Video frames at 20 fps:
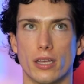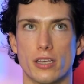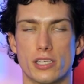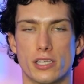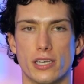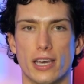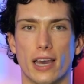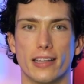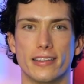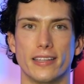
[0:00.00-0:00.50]

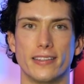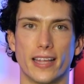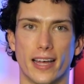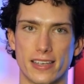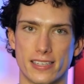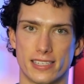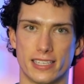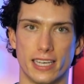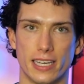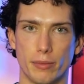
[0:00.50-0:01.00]
So yeah, I did
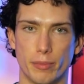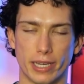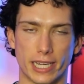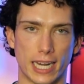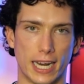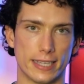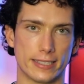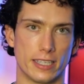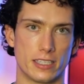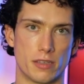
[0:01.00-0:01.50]
that scene, we
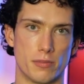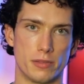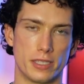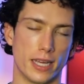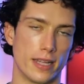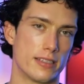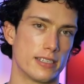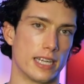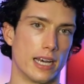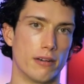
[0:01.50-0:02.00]
collected some
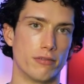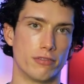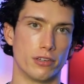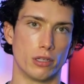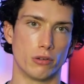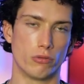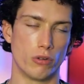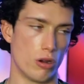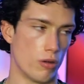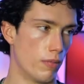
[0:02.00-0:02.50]
dead sound for
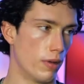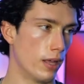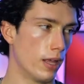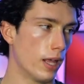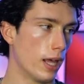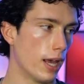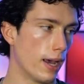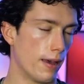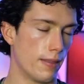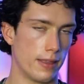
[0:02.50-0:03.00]
the room,
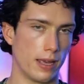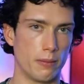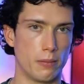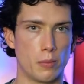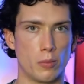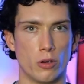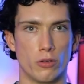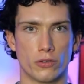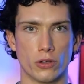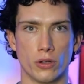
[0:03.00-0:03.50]
and then we
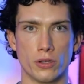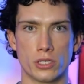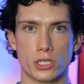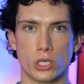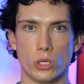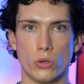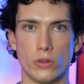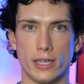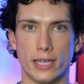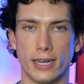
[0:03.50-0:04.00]
moved on
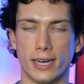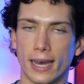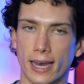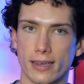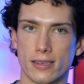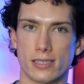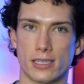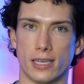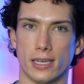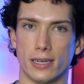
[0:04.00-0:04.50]
to the
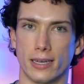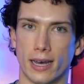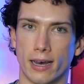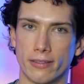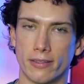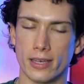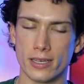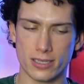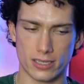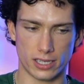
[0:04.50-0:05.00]
next scene. Now
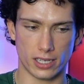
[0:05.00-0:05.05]
this